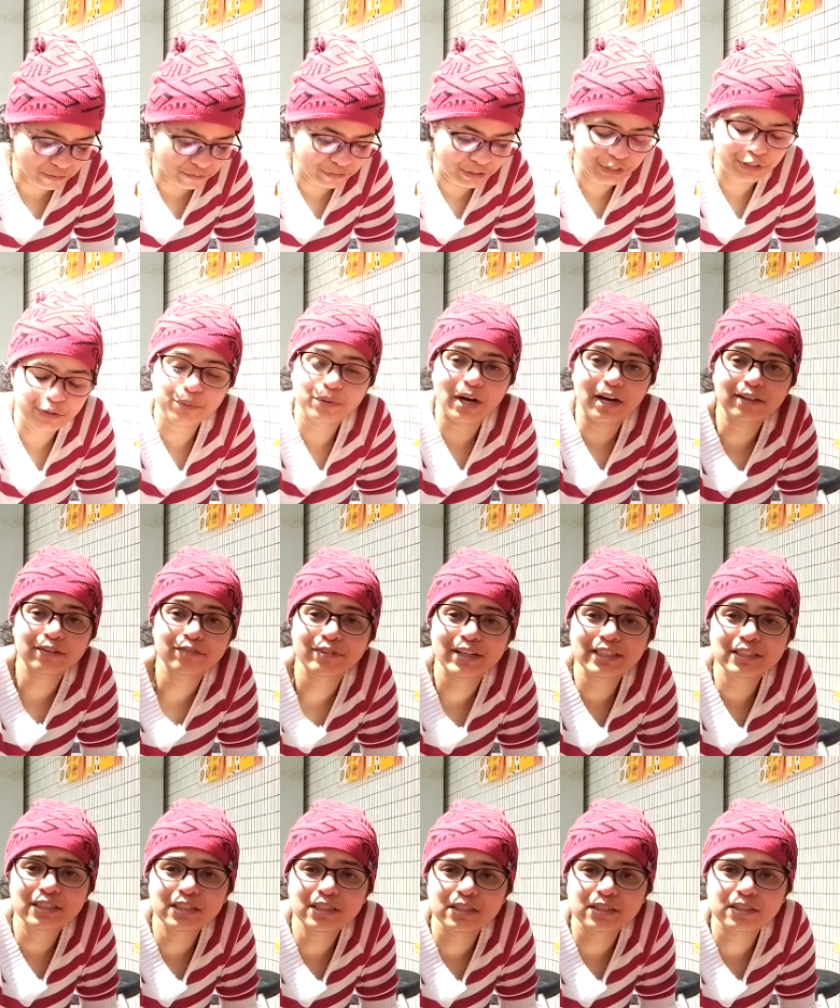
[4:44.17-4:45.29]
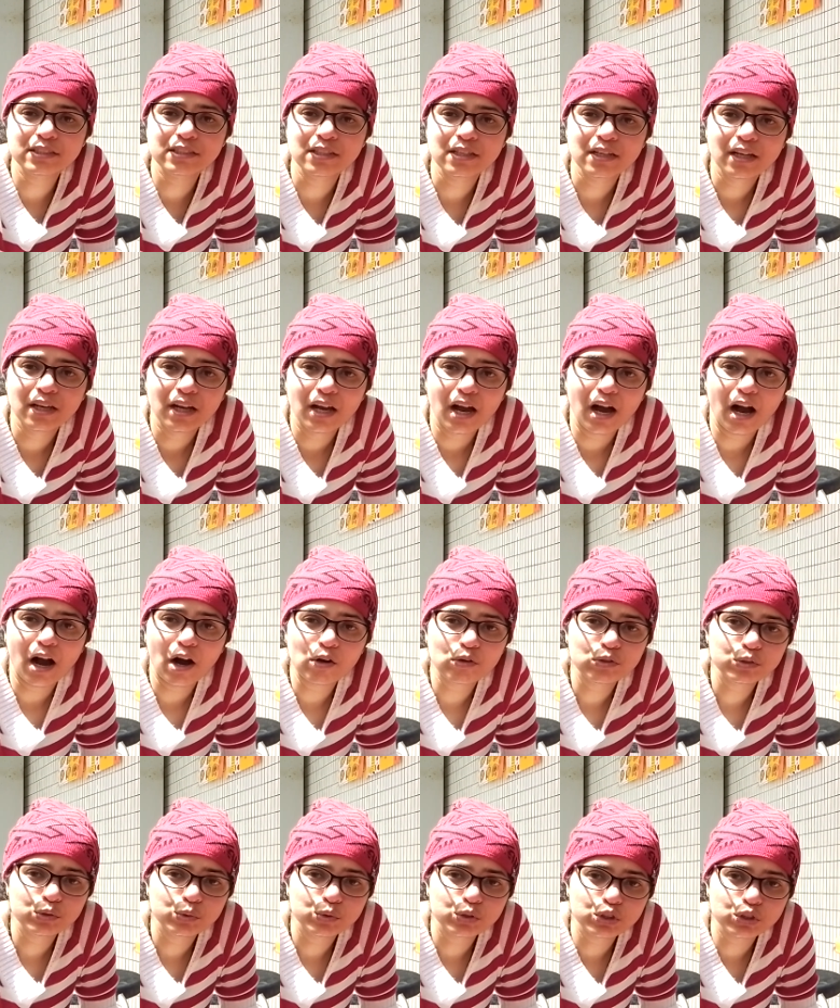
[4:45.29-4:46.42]
when you cut veggies, how
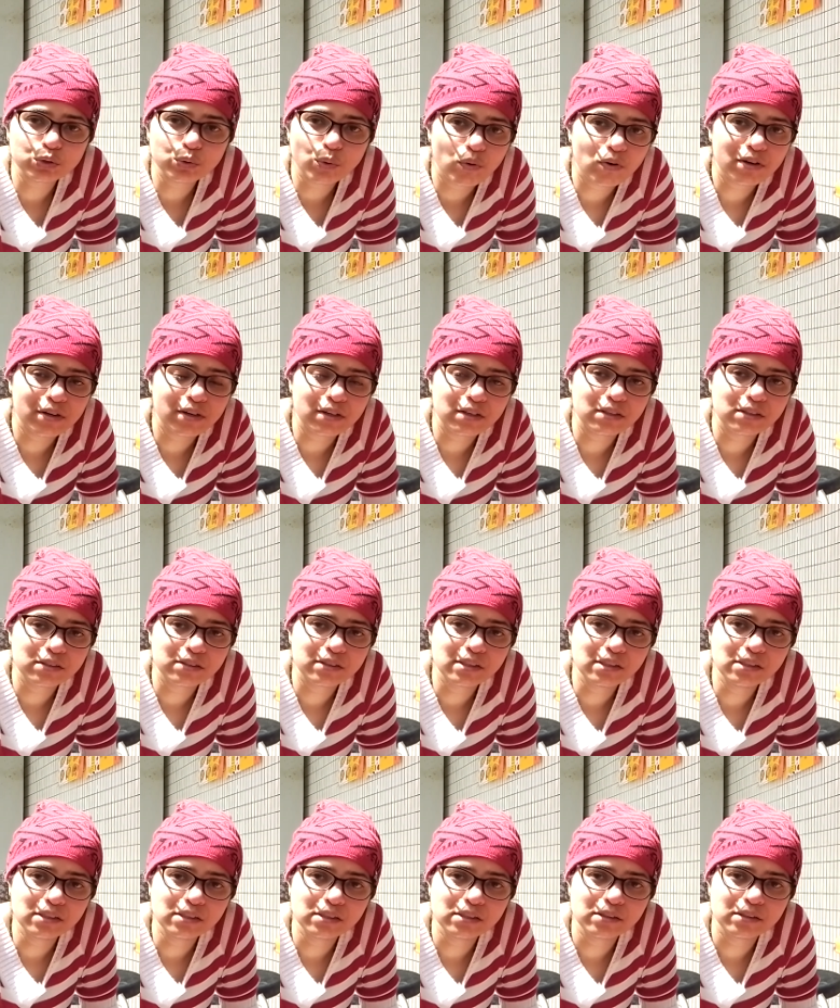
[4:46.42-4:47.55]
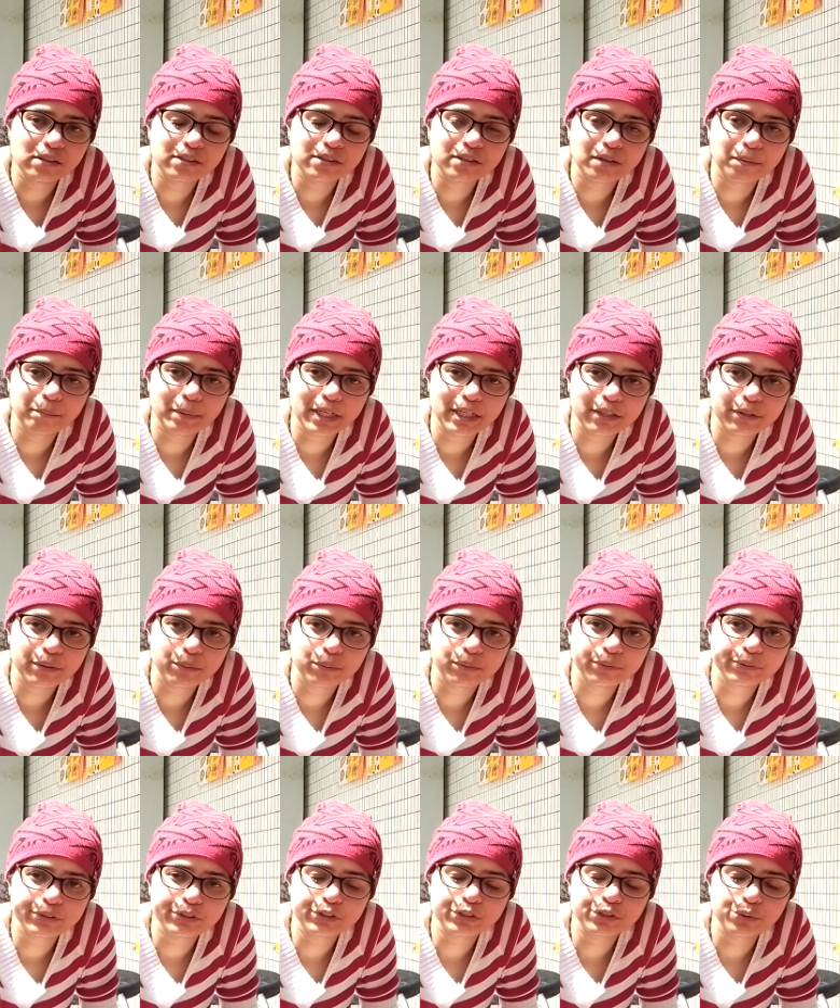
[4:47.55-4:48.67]
you store the
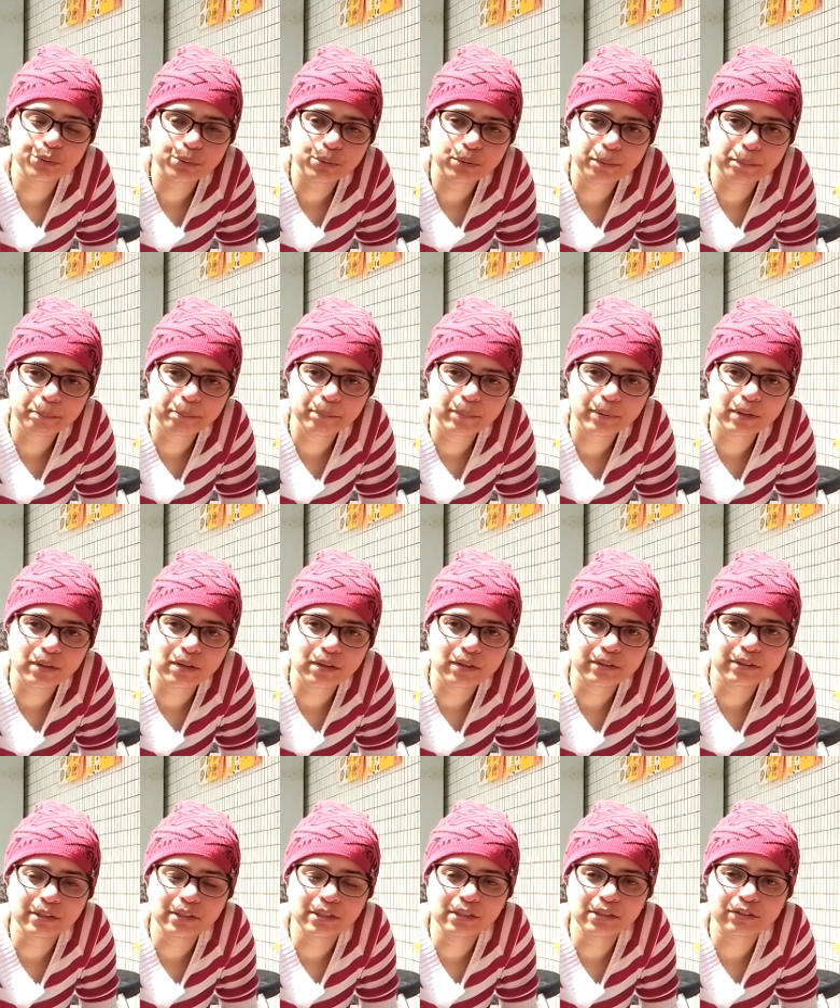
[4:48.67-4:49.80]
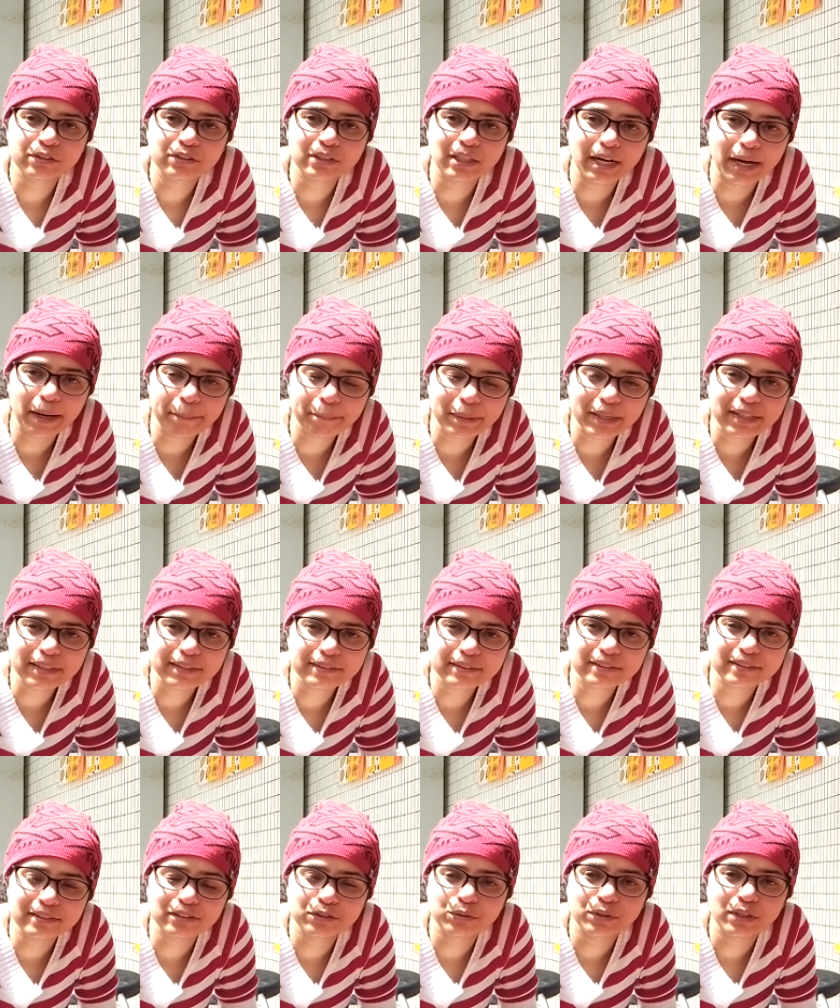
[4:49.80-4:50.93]
tomatoes, cucumber, the
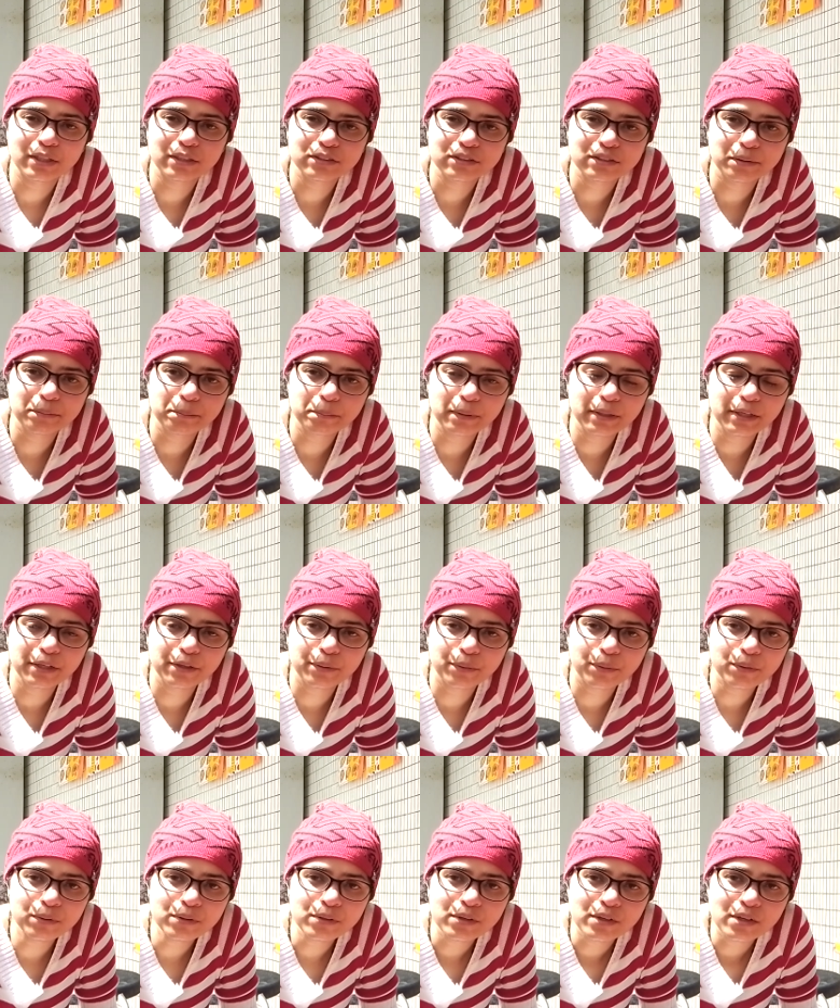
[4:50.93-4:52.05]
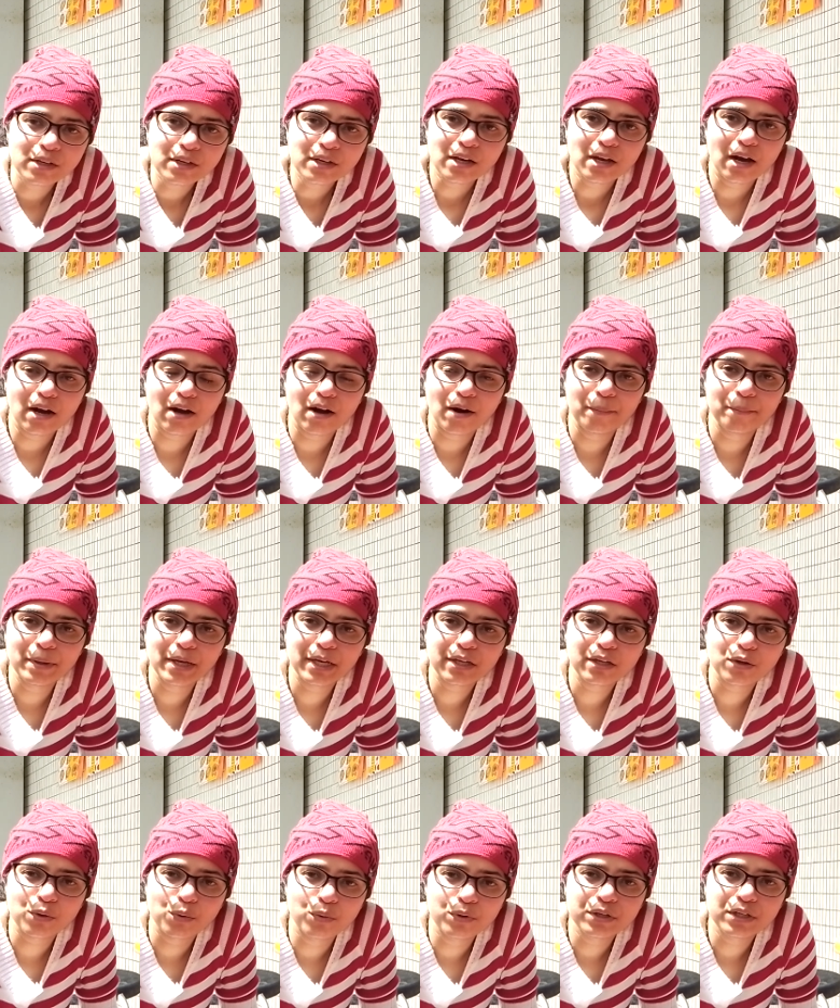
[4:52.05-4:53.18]
scrapings, you can simply make
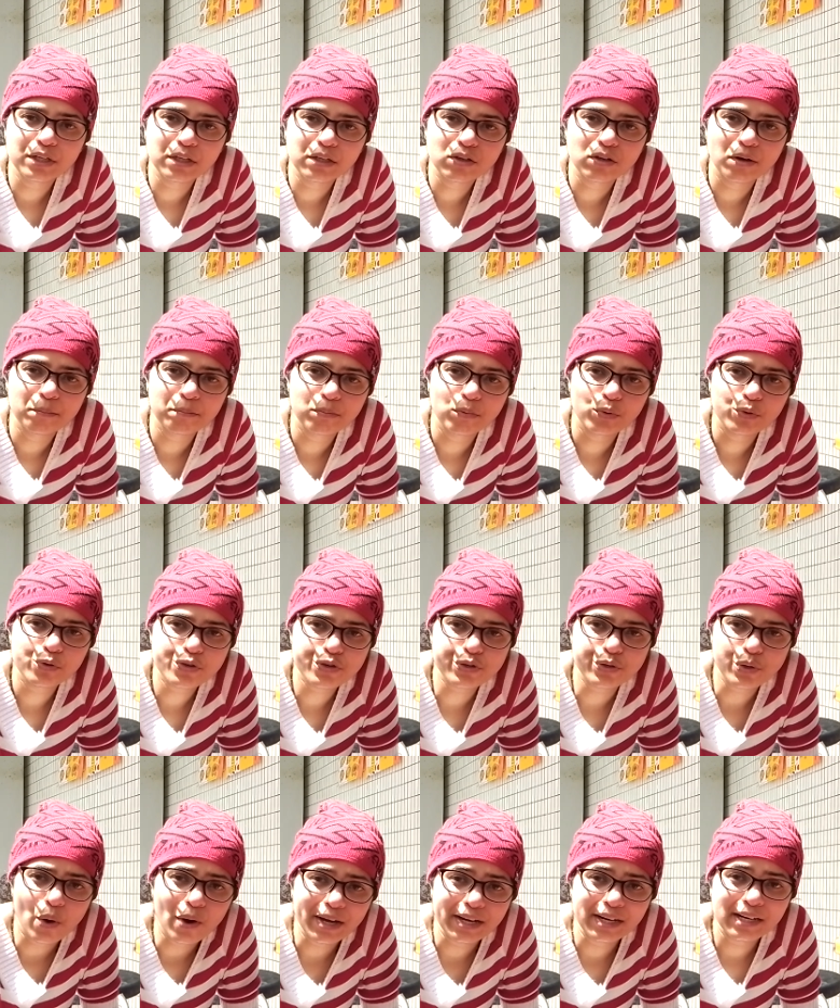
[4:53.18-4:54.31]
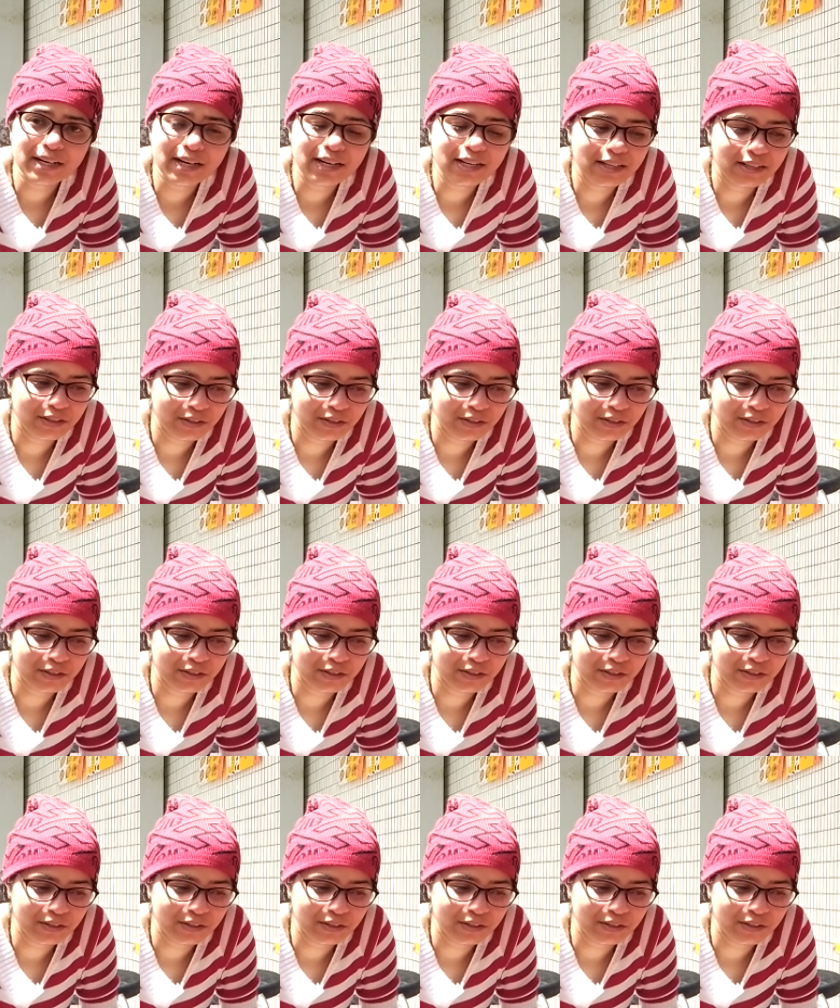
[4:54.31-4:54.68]
your own decomposed soil.